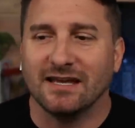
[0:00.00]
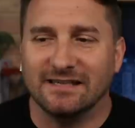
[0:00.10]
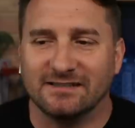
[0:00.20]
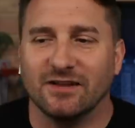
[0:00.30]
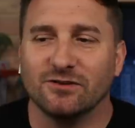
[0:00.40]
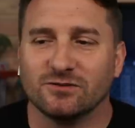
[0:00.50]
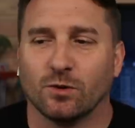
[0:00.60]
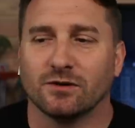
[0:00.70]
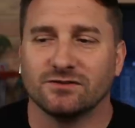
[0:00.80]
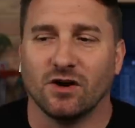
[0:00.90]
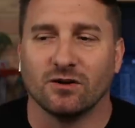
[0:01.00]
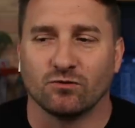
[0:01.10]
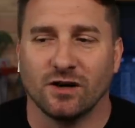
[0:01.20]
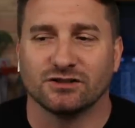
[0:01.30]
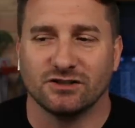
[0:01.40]
He said those words
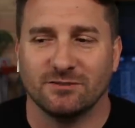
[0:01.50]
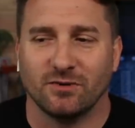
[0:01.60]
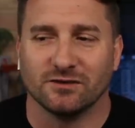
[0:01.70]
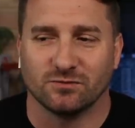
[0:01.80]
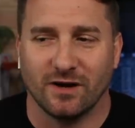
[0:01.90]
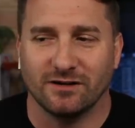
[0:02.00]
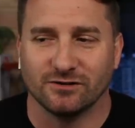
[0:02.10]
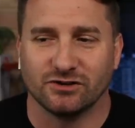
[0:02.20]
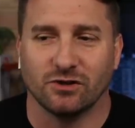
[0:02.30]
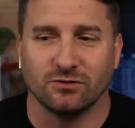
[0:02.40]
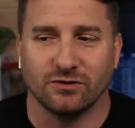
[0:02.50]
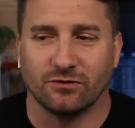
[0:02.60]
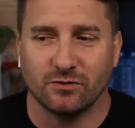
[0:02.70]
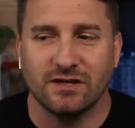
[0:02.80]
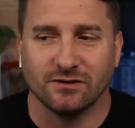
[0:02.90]
on Rush Limbaugh's radio show
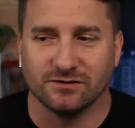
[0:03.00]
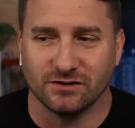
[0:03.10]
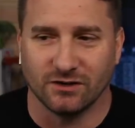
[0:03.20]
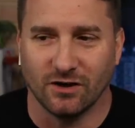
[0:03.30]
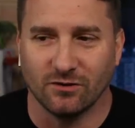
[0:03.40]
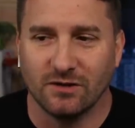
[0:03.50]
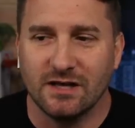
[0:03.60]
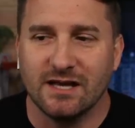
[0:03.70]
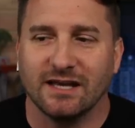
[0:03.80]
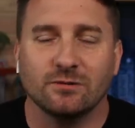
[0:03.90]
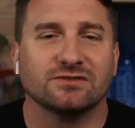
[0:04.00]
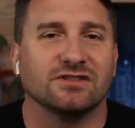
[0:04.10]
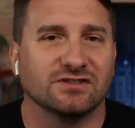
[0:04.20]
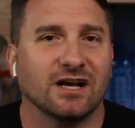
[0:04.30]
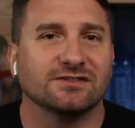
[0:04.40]
3 years ago. He was
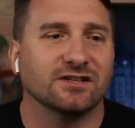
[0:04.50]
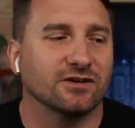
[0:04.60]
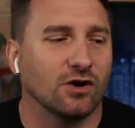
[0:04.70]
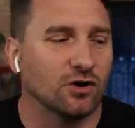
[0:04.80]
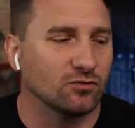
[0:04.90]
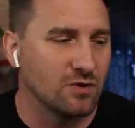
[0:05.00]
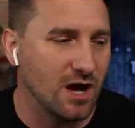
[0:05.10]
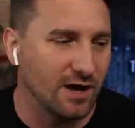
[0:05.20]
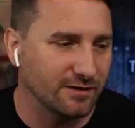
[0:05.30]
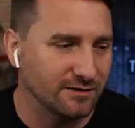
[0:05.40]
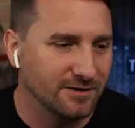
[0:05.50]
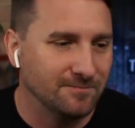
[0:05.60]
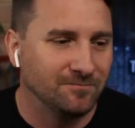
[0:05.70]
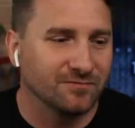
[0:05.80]
discussing Iran.